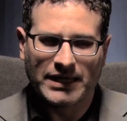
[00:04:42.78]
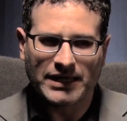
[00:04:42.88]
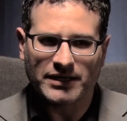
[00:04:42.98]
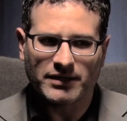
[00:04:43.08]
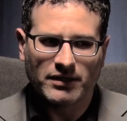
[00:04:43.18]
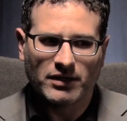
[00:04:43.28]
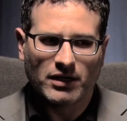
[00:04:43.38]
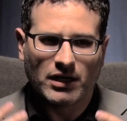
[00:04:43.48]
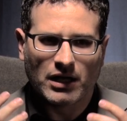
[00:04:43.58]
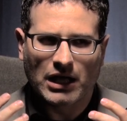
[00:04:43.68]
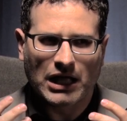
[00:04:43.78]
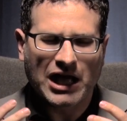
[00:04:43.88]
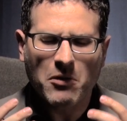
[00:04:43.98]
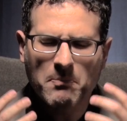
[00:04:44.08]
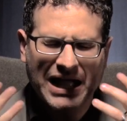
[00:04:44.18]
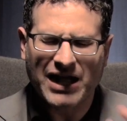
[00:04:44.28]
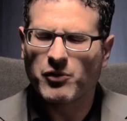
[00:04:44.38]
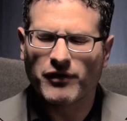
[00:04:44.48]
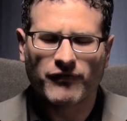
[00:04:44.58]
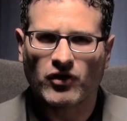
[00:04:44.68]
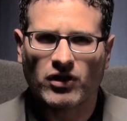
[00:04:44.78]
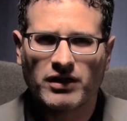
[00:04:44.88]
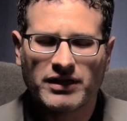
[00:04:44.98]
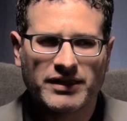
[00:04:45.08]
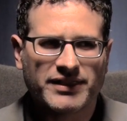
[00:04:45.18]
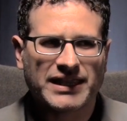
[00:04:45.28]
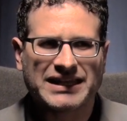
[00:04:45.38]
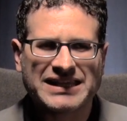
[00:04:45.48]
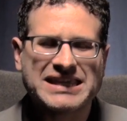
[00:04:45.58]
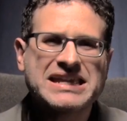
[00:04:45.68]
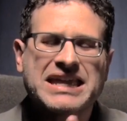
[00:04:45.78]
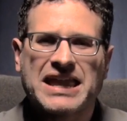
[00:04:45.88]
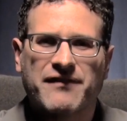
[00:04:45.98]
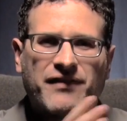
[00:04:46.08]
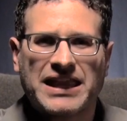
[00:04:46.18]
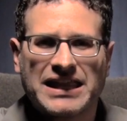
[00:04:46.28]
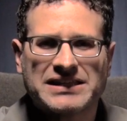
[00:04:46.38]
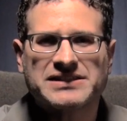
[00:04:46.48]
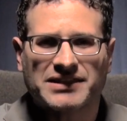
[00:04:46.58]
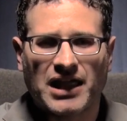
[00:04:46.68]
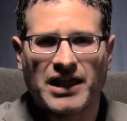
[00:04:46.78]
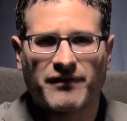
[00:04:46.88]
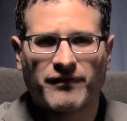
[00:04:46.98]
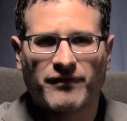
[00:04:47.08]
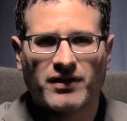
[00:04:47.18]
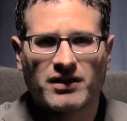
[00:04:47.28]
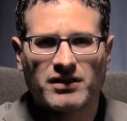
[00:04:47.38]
And how powerful that he gave his life